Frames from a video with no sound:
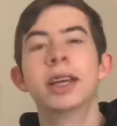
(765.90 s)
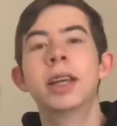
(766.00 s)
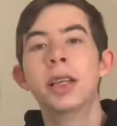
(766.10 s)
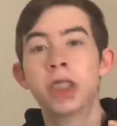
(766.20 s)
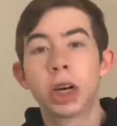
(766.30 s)

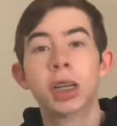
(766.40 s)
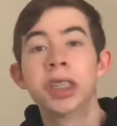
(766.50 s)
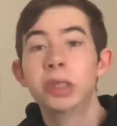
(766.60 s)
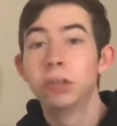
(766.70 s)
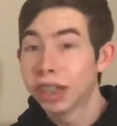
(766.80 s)
charge
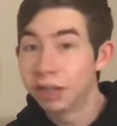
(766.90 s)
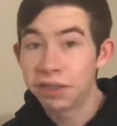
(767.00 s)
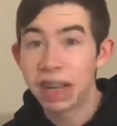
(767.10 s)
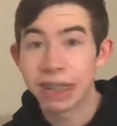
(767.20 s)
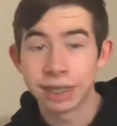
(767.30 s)
really
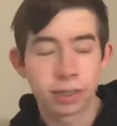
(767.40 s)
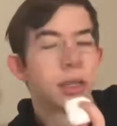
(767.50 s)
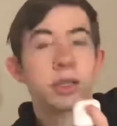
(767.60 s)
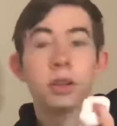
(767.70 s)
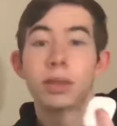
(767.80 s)
fast.
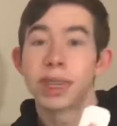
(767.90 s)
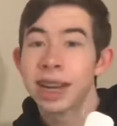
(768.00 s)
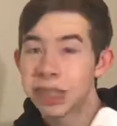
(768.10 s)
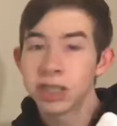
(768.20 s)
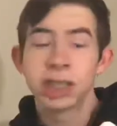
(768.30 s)
So it's
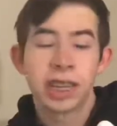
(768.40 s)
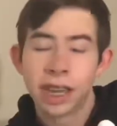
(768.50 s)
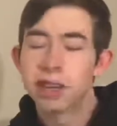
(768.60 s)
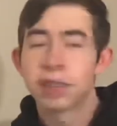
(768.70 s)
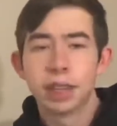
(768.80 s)
actually kind
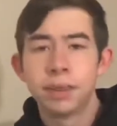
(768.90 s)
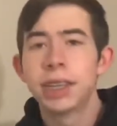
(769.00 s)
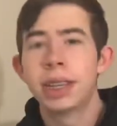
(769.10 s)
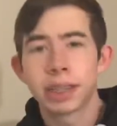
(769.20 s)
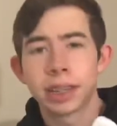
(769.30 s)
of
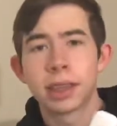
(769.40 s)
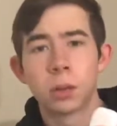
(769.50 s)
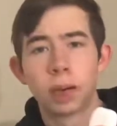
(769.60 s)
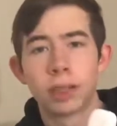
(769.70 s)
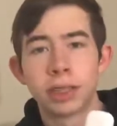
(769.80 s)
convenient that they
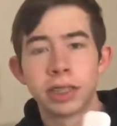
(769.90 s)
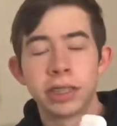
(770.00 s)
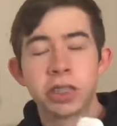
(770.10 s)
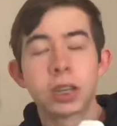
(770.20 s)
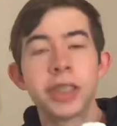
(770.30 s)
wirelessly
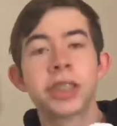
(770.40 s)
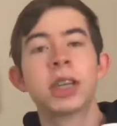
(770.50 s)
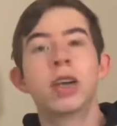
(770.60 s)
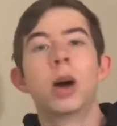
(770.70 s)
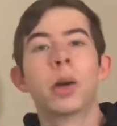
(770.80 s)
charge,
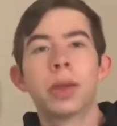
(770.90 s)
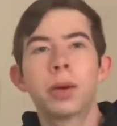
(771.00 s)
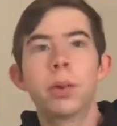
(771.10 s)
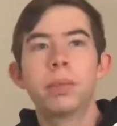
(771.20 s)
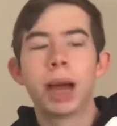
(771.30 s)

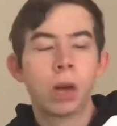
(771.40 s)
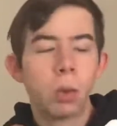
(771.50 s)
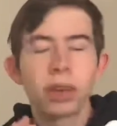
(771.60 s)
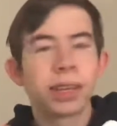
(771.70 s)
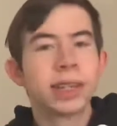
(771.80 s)
although I
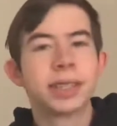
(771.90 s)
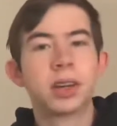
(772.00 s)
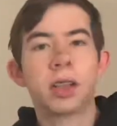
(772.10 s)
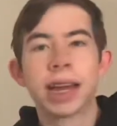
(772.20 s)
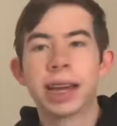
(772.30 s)
wouldn't
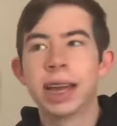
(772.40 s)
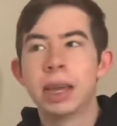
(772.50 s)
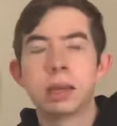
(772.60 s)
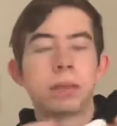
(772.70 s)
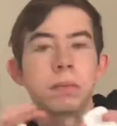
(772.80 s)
consider that
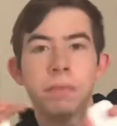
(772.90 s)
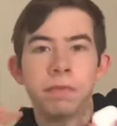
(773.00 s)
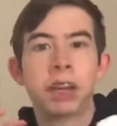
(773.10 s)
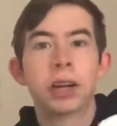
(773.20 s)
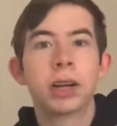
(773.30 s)
a
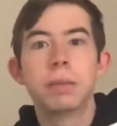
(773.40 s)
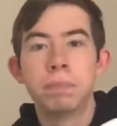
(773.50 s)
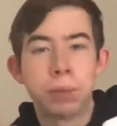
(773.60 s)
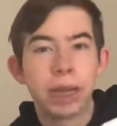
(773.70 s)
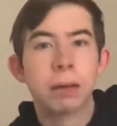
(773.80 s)
very
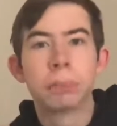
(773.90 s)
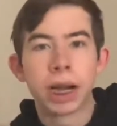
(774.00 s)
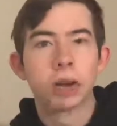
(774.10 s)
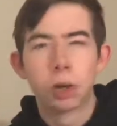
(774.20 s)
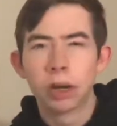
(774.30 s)
big
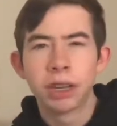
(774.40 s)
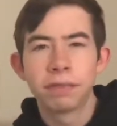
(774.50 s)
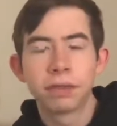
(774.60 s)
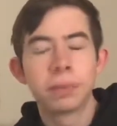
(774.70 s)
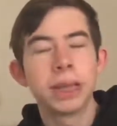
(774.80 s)
priority
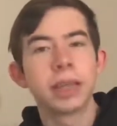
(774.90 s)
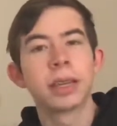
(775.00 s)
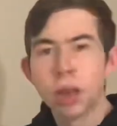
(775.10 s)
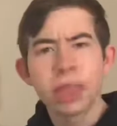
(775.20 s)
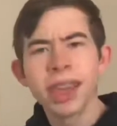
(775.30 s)
for me.
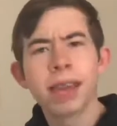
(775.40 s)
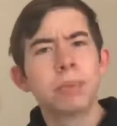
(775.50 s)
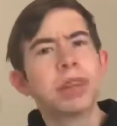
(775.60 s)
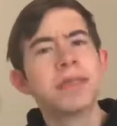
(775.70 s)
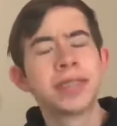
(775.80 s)
One thing I
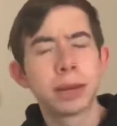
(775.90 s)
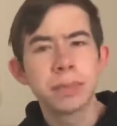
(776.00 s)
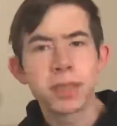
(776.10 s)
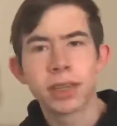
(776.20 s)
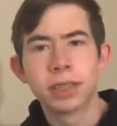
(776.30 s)
believe
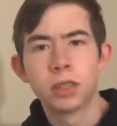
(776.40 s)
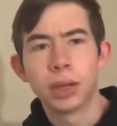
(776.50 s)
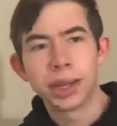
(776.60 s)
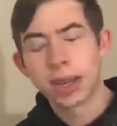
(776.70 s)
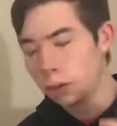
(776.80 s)
Samsung is doing
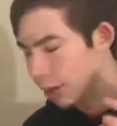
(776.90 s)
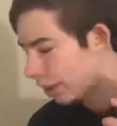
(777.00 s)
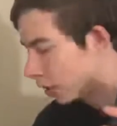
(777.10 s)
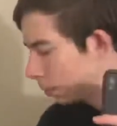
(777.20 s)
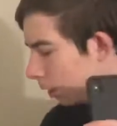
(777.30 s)
now is
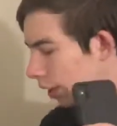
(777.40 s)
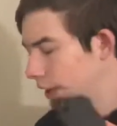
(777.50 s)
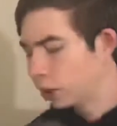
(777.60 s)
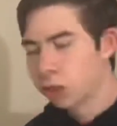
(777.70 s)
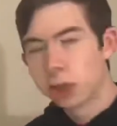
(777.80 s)
the ability to
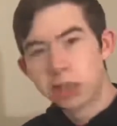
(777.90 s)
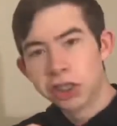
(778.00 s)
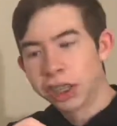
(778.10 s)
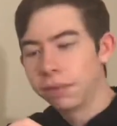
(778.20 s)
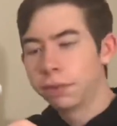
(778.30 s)
charge your
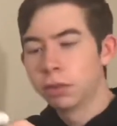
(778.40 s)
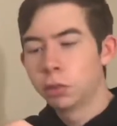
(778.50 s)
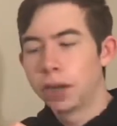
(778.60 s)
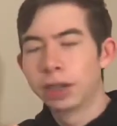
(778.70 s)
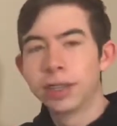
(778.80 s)
headphones
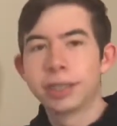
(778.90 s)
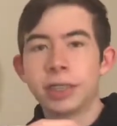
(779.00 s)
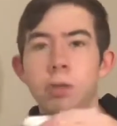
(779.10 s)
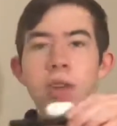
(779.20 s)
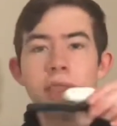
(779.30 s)
wirelessly
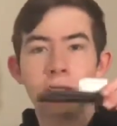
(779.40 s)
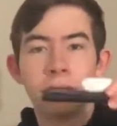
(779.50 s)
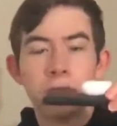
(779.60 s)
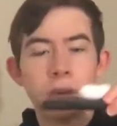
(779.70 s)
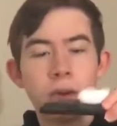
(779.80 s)
with your
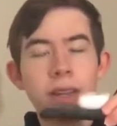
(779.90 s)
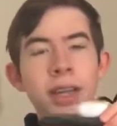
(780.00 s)
phone,